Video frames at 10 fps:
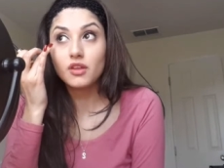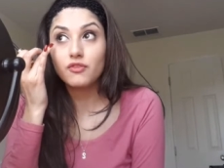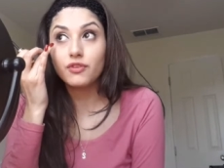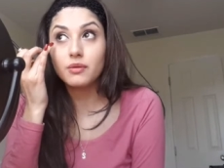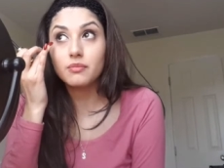
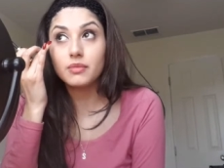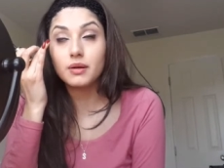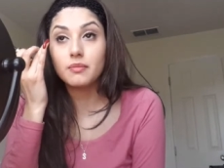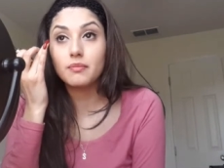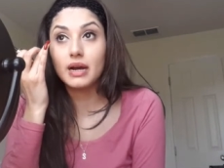from
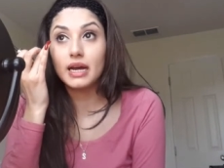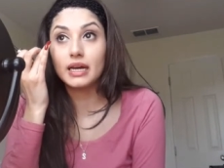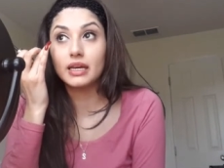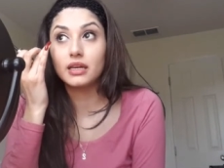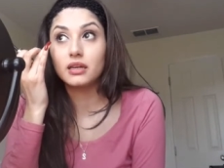
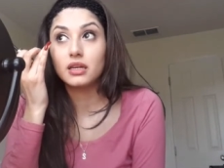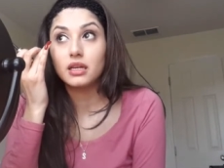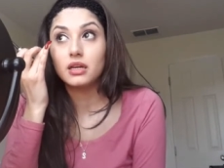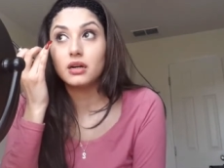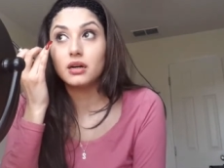my
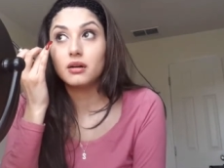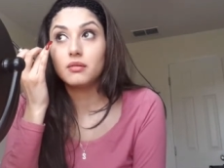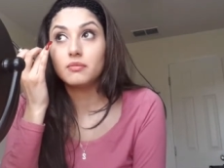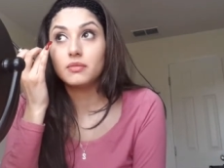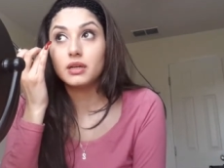
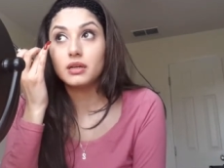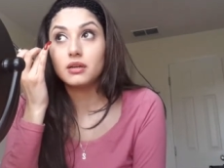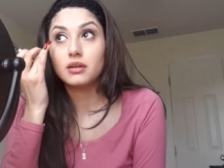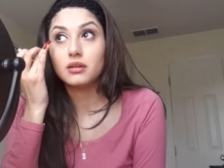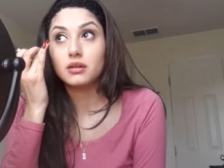
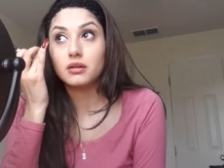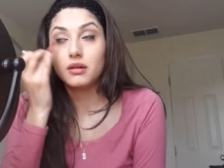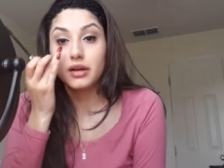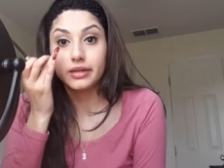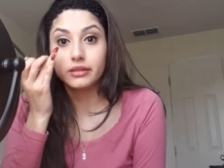
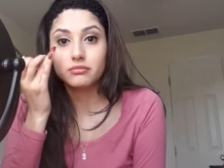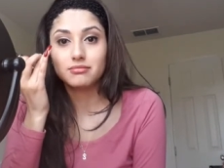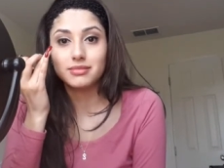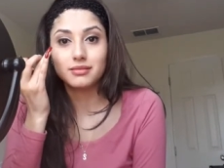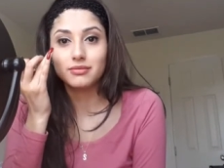eye,
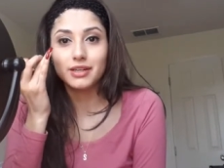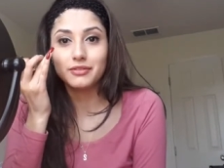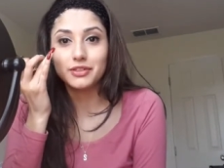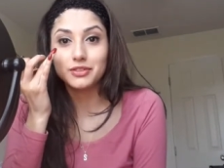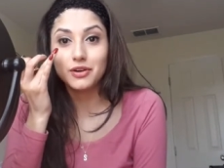
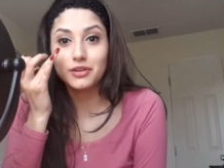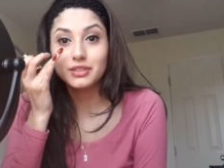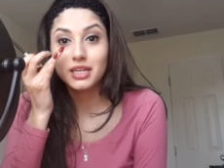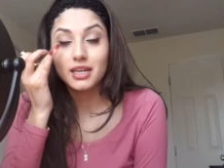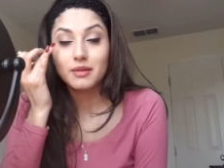whatever it's called,
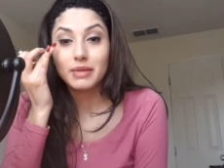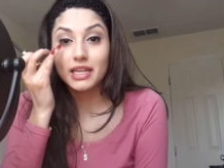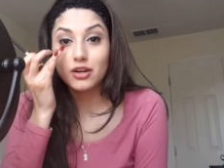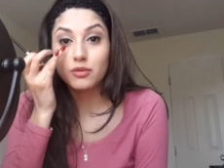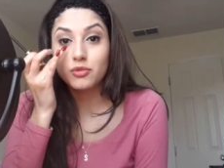my
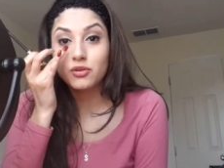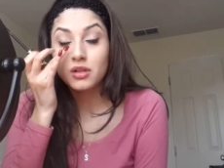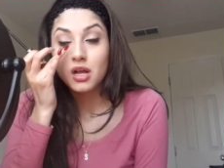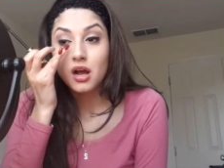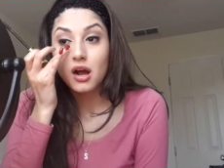lacrimal,
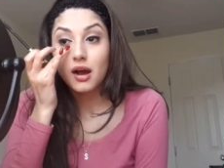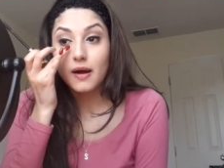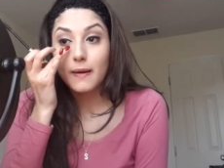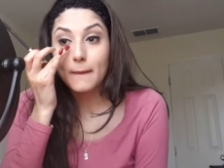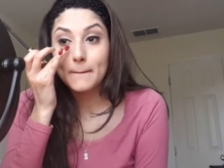
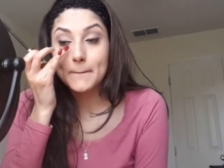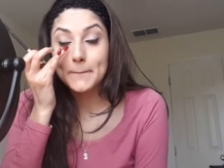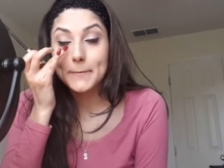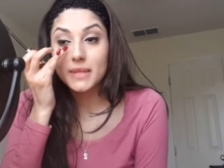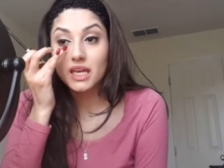
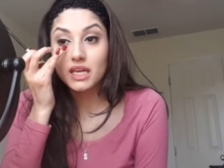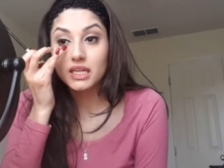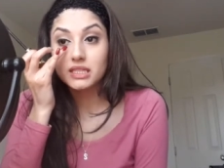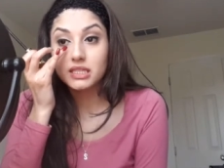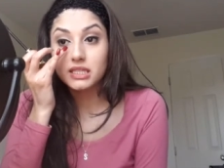
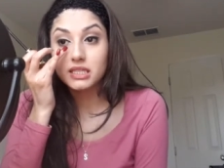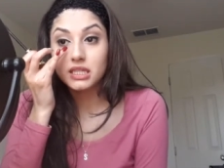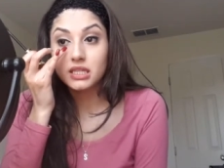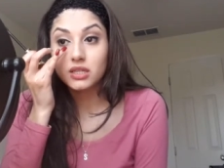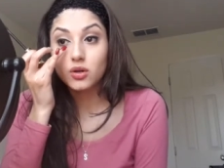it
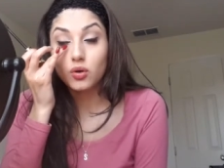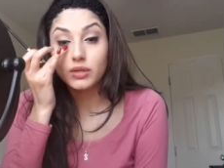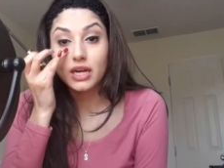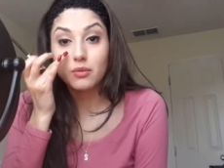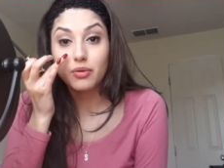doesn't go
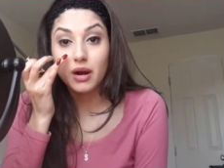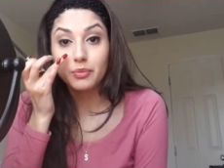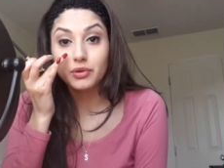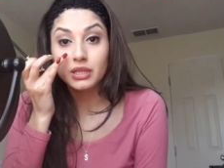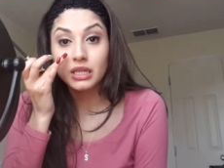down
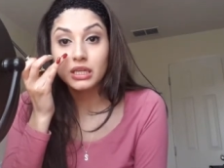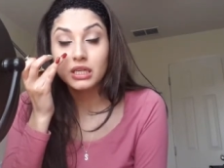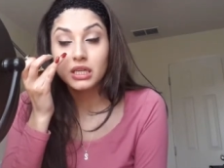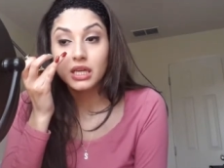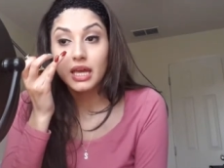properly
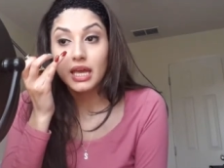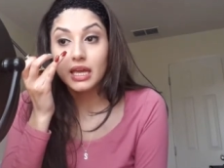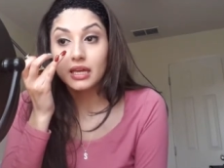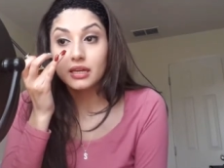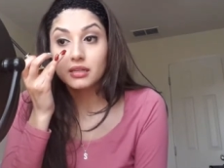
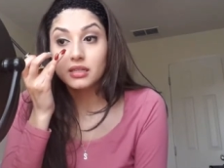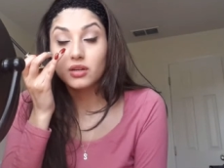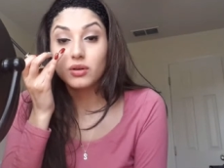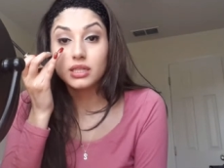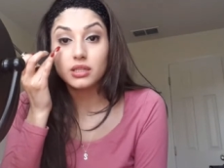and
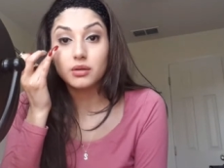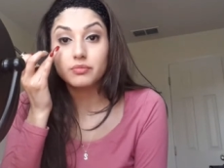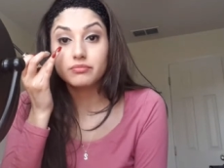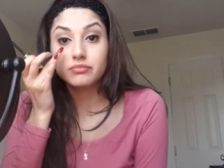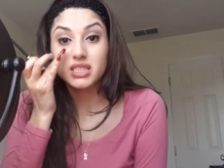it'll end up
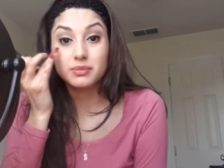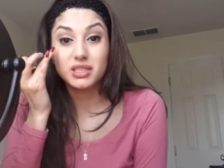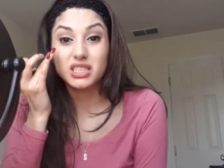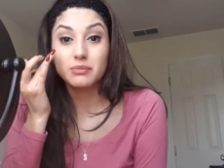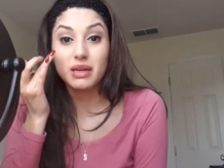
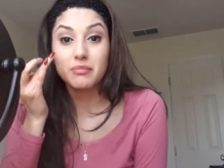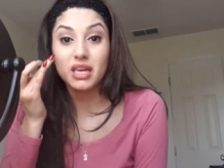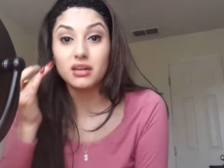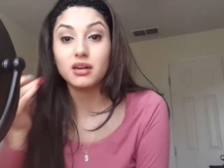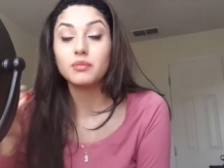smudging my
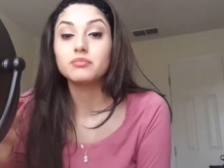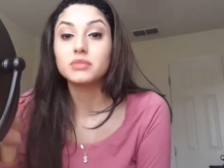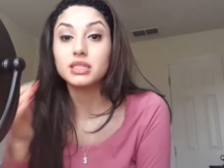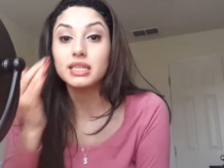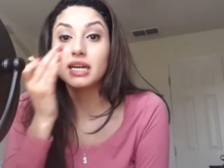makeup
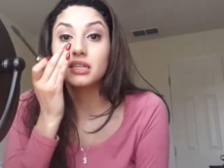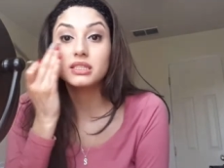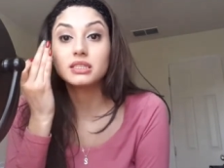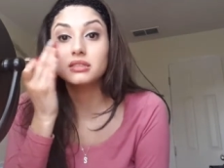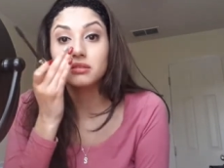because I
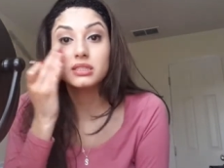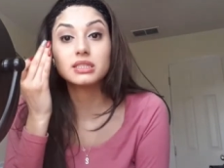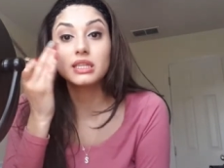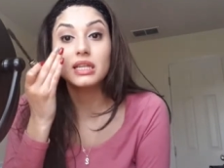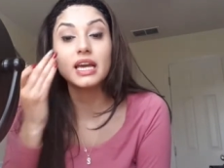
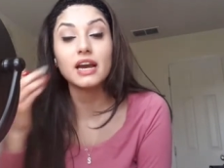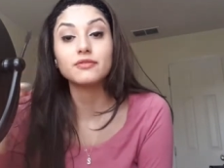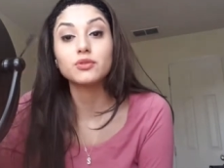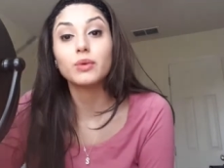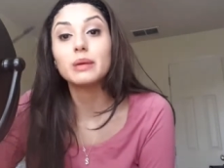consistently
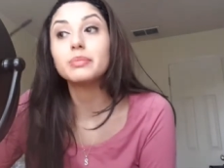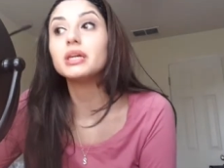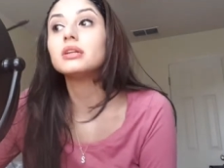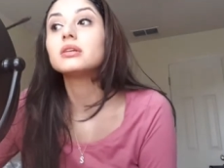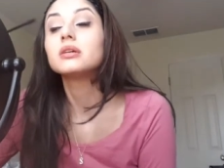have to wipe
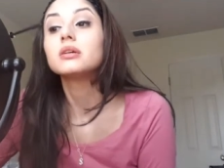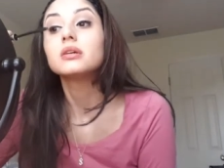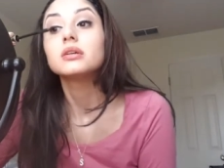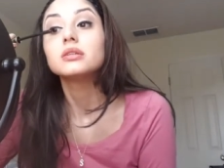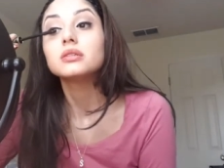it.
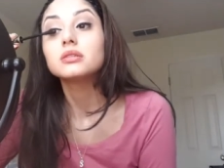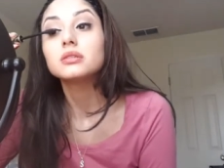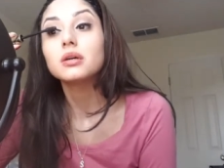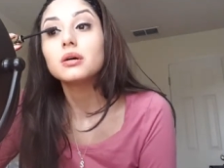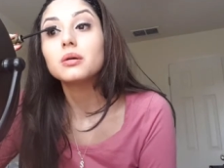
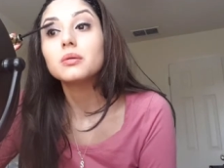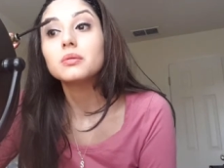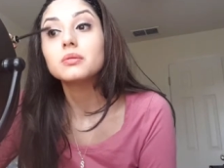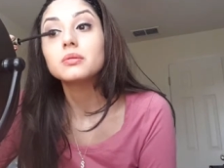So,